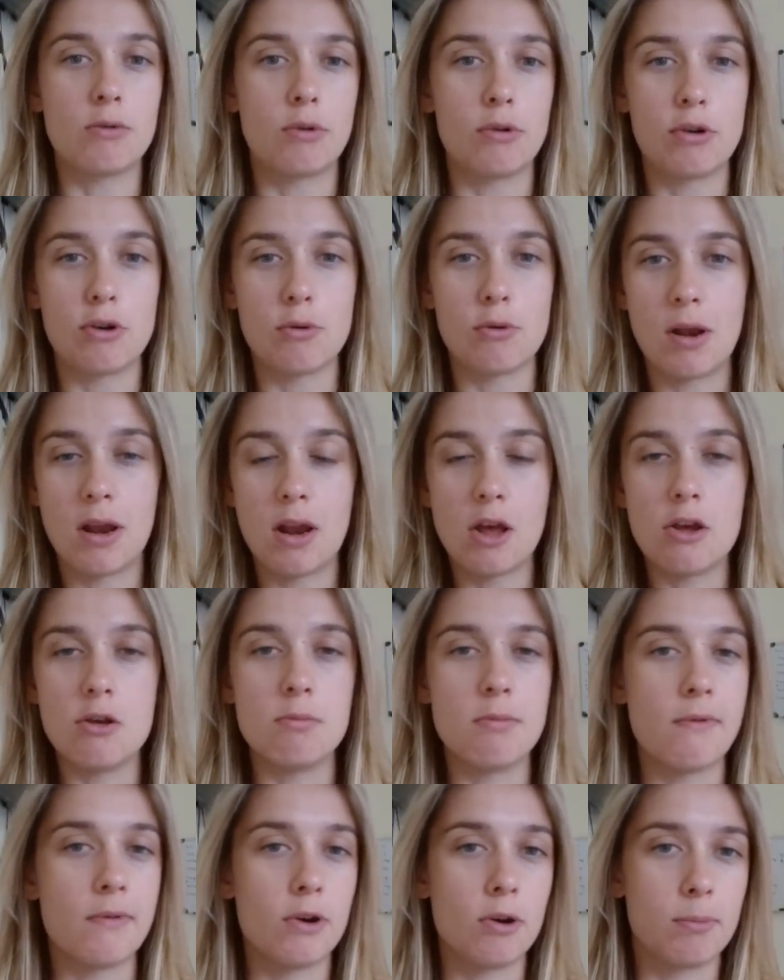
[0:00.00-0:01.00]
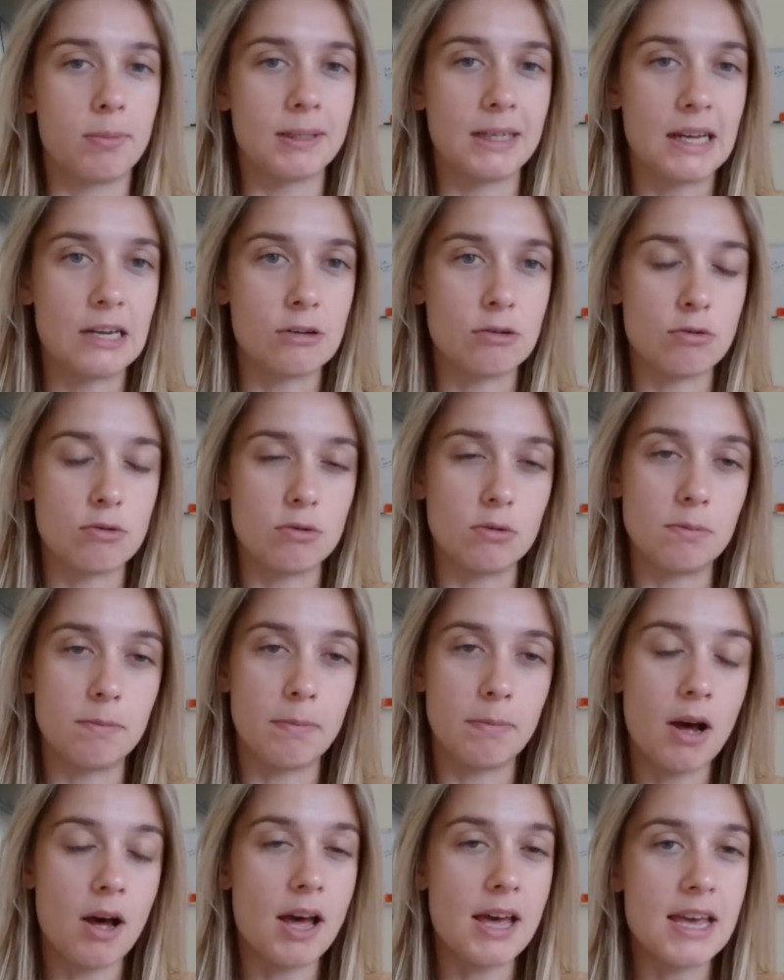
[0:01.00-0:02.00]
could do a loan with an obligation to
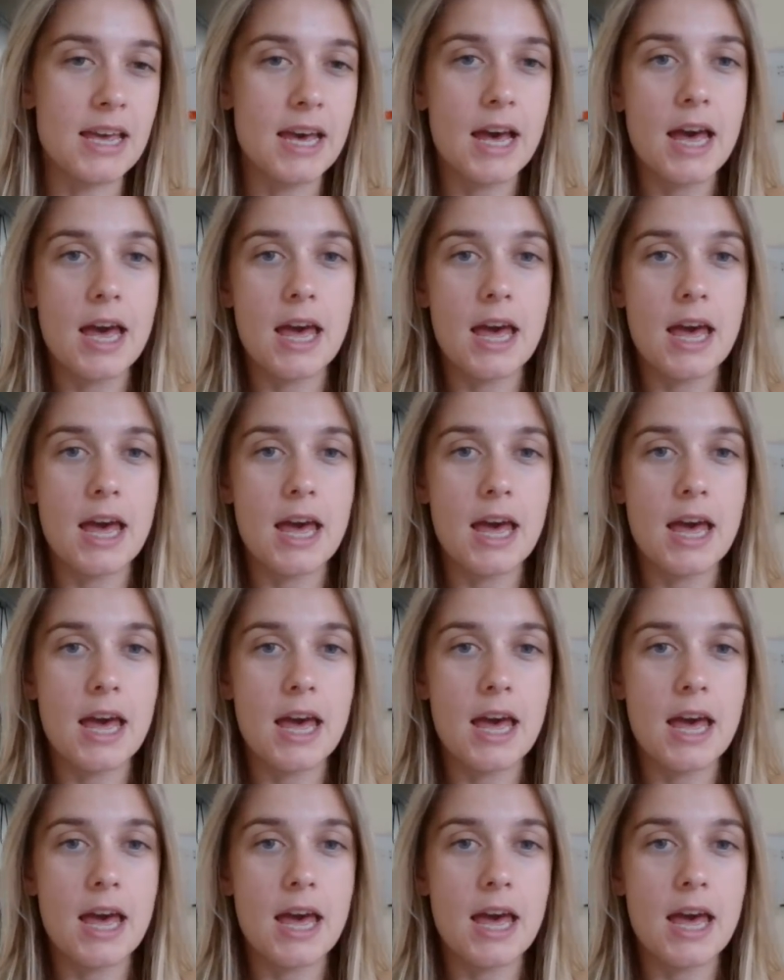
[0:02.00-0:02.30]
buy.